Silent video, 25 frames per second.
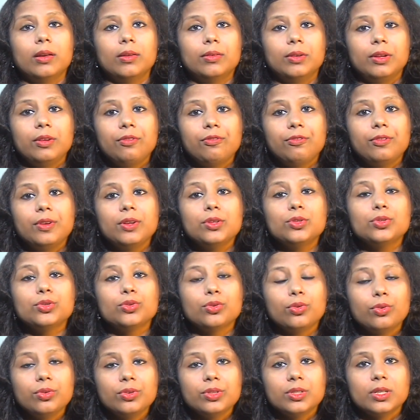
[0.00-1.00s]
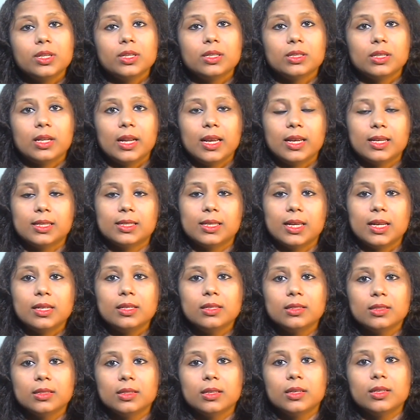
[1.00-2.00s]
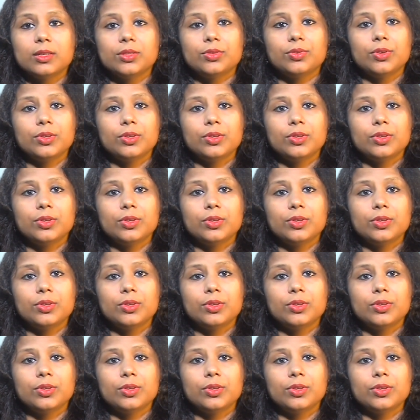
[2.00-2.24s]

different sources like census,